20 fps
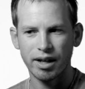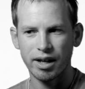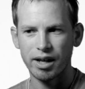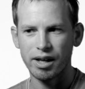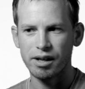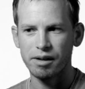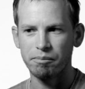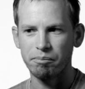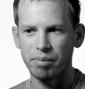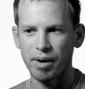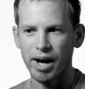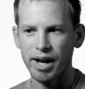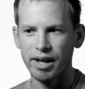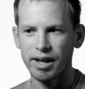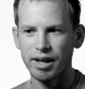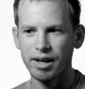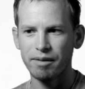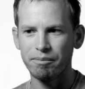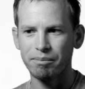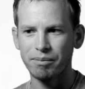And by
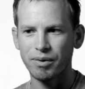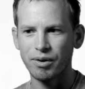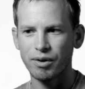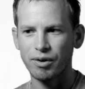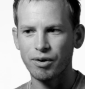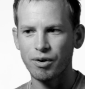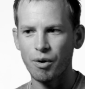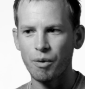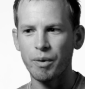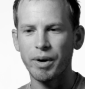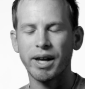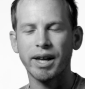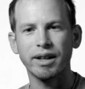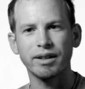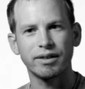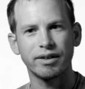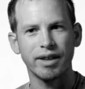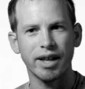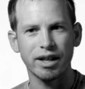him going into